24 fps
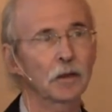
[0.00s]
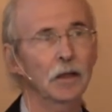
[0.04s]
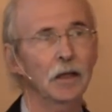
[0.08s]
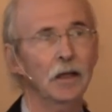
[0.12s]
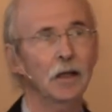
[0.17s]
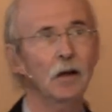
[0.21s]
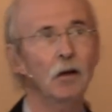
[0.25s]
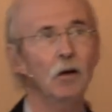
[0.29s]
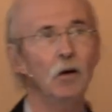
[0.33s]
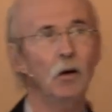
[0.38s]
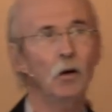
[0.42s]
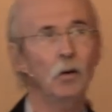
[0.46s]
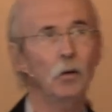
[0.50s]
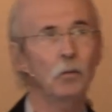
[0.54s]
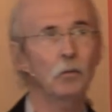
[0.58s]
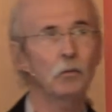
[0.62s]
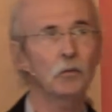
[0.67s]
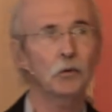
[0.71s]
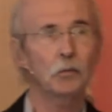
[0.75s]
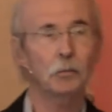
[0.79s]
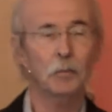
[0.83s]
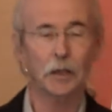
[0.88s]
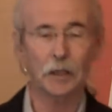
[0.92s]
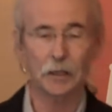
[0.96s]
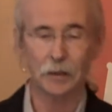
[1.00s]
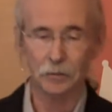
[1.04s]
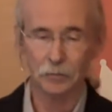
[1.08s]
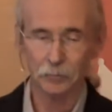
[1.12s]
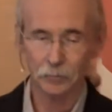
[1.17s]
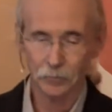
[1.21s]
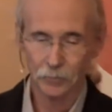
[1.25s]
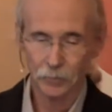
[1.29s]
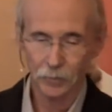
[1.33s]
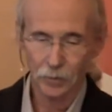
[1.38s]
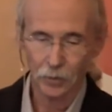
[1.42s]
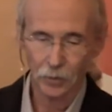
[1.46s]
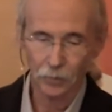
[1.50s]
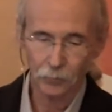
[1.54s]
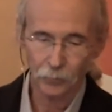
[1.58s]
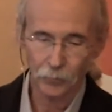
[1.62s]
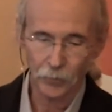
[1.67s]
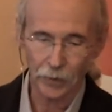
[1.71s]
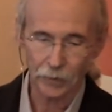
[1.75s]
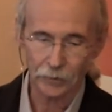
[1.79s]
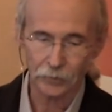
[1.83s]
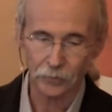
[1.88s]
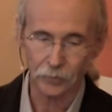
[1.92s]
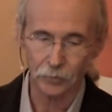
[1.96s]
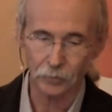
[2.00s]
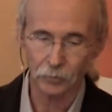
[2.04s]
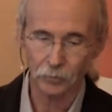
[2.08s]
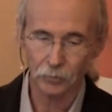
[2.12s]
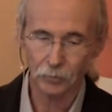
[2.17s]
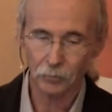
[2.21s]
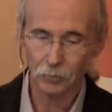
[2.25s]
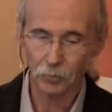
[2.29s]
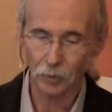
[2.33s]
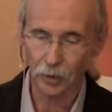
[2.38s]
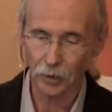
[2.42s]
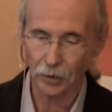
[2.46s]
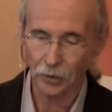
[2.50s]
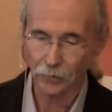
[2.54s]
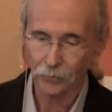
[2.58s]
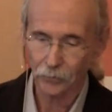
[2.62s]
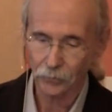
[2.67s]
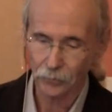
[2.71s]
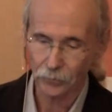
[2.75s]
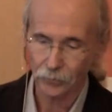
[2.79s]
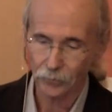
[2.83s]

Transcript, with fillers: and homes mean effective relations.